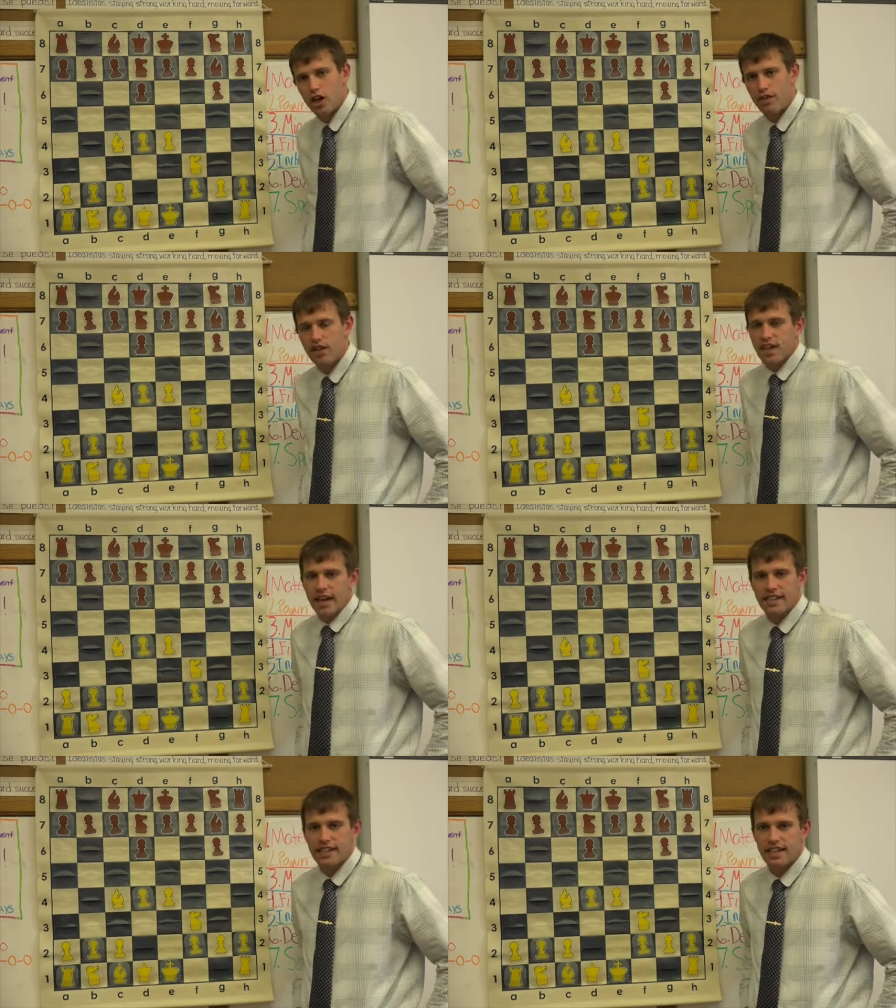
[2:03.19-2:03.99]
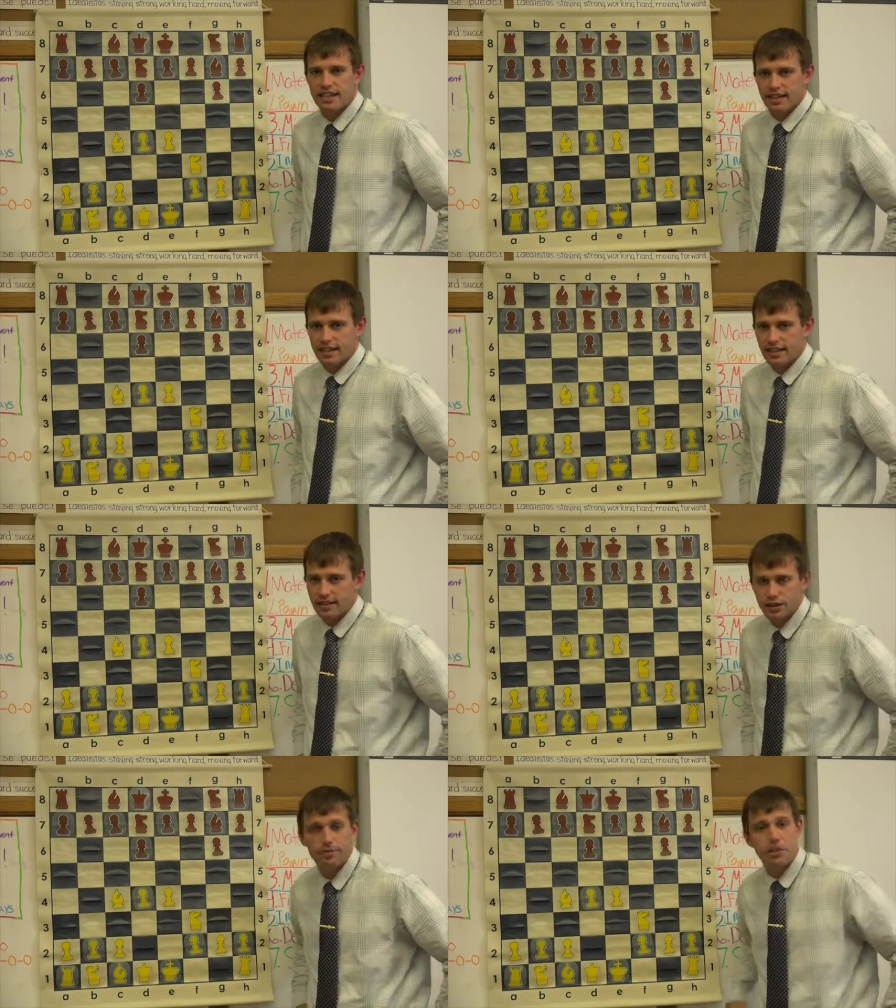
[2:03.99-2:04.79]
of and
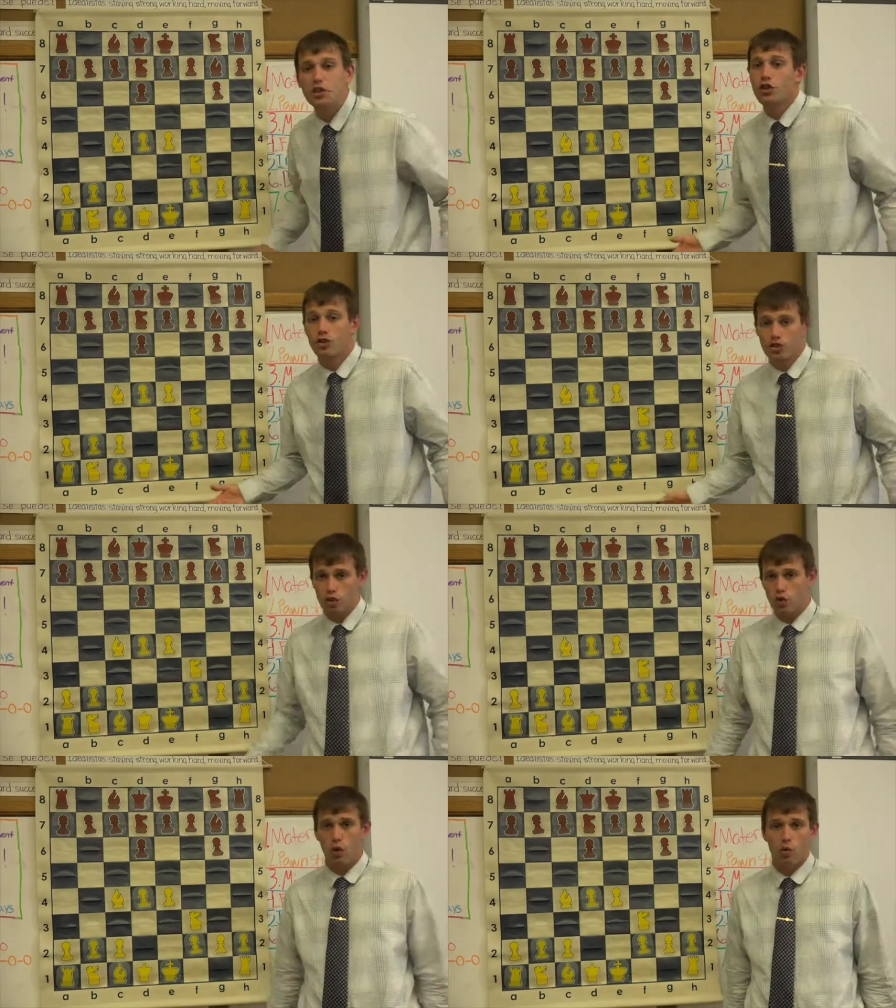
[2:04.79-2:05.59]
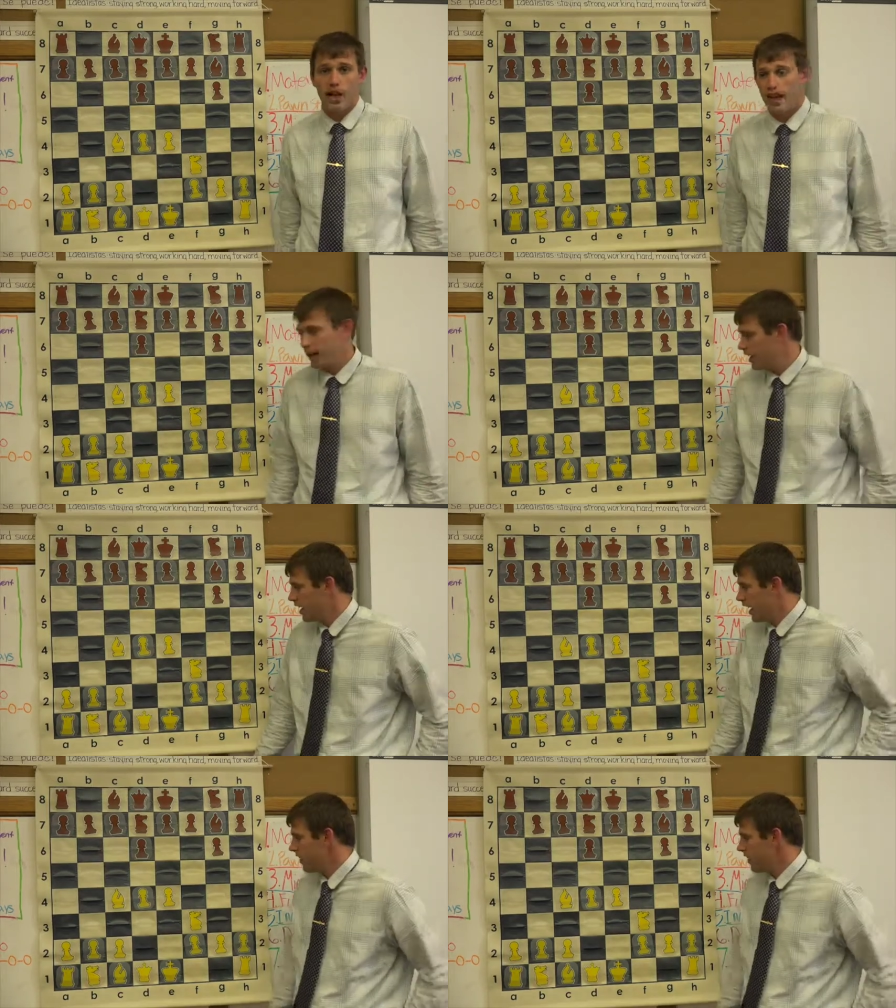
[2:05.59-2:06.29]
can be turned into a win.